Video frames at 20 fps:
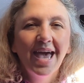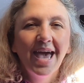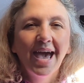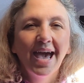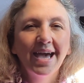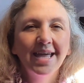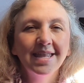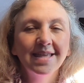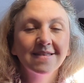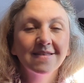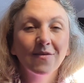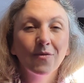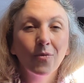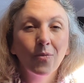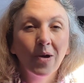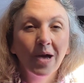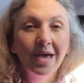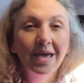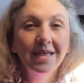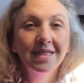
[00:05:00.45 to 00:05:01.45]
And it's a
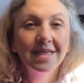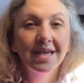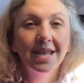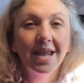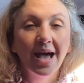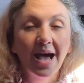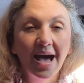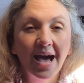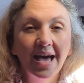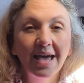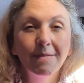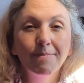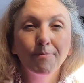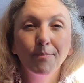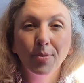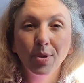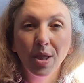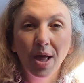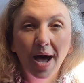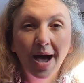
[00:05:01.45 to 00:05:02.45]
way that I
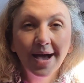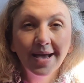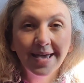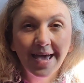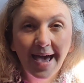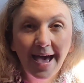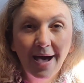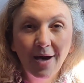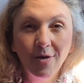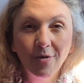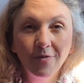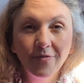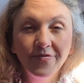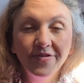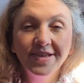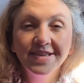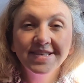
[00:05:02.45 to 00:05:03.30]
block out the